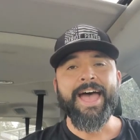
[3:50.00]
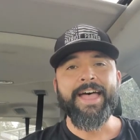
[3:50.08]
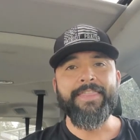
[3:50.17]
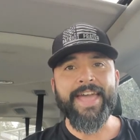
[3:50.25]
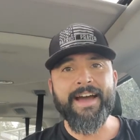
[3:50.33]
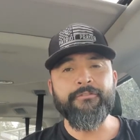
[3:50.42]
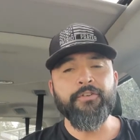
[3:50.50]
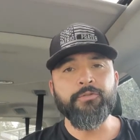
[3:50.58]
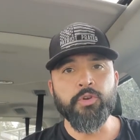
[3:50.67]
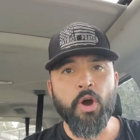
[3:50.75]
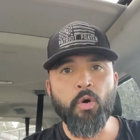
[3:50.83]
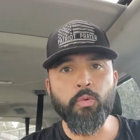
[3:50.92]
they have
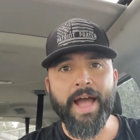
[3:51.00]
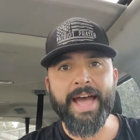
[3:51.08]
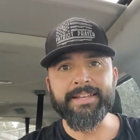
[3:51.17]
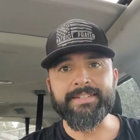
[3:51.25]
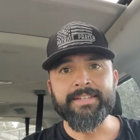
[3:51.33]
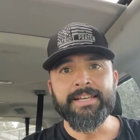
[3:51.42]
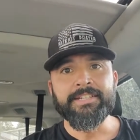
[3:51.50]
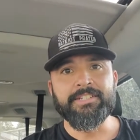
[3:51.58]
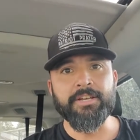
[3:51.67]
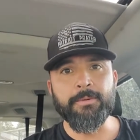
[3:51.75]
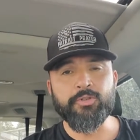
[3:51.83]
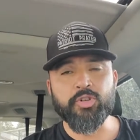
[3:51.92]
no right
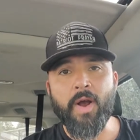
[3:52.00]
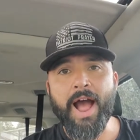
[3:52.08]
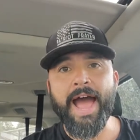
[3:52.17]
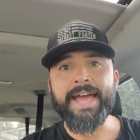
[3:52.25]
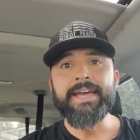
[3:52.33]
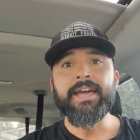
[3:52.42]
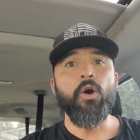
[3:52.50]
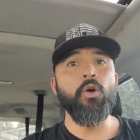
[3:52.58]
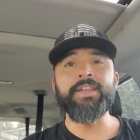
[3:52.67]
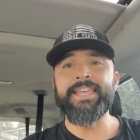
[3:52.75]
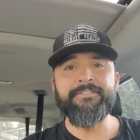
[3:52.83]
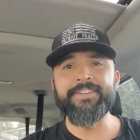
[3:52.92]
to try
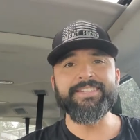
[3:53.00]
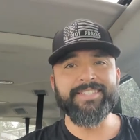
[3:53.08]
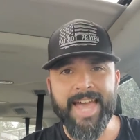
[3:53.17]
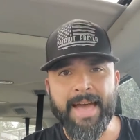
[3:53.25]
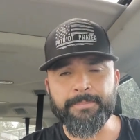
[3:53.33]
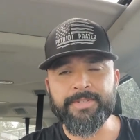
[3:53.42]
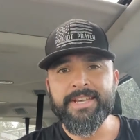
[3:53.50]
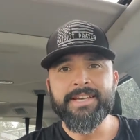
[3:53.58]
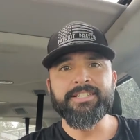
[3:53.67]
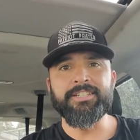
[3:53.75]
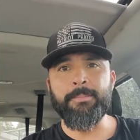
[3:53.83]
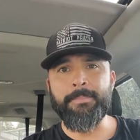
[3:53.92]
and even attempt
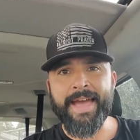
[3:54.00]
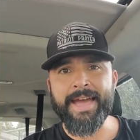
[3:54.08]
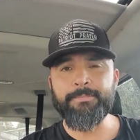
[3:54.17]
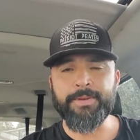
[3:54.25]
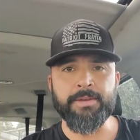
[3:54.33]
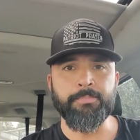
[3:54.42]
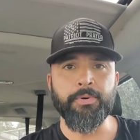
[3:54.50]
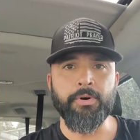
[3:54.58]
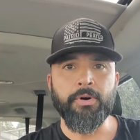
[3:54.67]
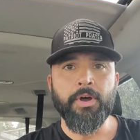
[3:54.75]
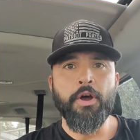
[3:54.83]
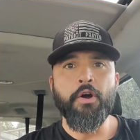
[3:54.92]
to ban
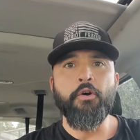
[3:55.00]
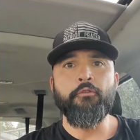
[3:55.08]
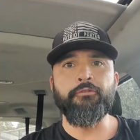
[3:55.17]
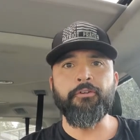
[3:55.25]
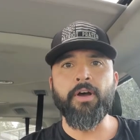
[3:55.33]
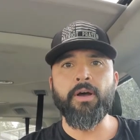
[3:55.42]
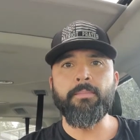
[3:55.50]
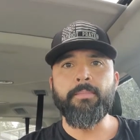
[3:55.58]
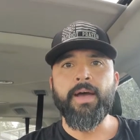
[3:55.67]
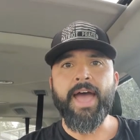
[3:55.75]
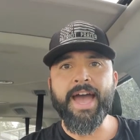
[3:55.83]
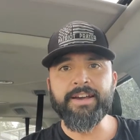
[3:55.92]
people from
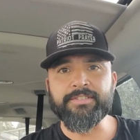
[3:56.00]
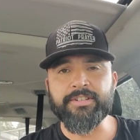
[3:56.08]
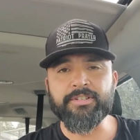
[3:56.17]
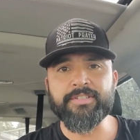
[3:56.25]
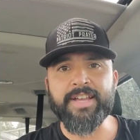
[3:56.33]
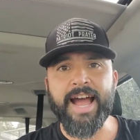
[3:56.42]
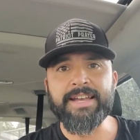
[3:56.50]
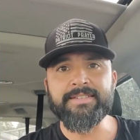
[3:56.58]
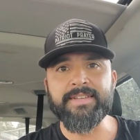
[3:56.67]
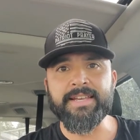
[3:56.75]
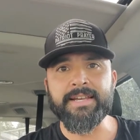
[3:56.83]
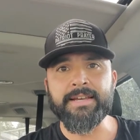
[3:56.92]

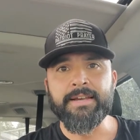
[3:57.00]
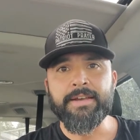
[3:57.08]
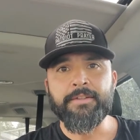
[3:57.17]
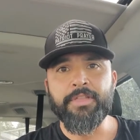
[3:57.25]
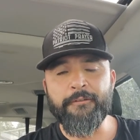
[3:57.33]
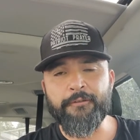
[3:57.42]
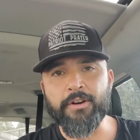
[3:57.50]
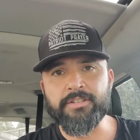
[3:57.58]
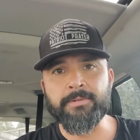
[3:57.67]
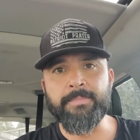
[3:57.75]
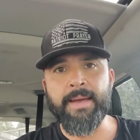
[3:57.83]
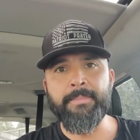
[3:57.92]
exercising the
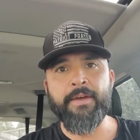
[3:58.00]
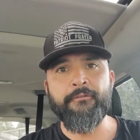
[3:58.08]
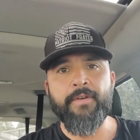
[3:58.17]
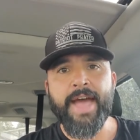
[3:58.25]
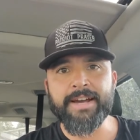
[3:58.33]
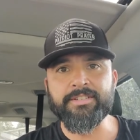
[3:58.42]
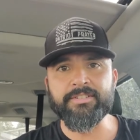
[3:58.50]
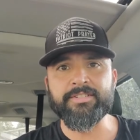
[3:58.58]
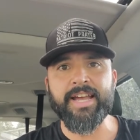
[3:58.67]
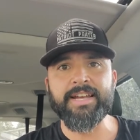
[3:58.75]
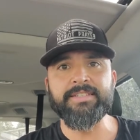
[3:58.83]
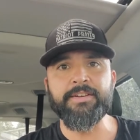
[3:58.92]
First Amendment,
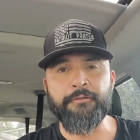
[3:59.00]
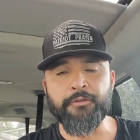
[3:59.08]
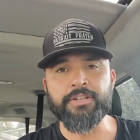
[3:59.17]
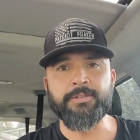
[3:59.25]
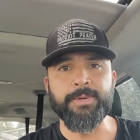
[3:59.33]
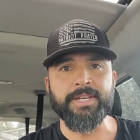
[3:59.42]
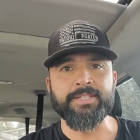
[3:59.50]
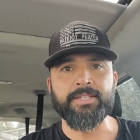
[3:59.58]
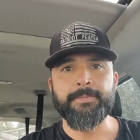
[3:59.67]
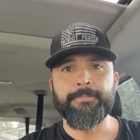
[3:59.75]
exercising free speech.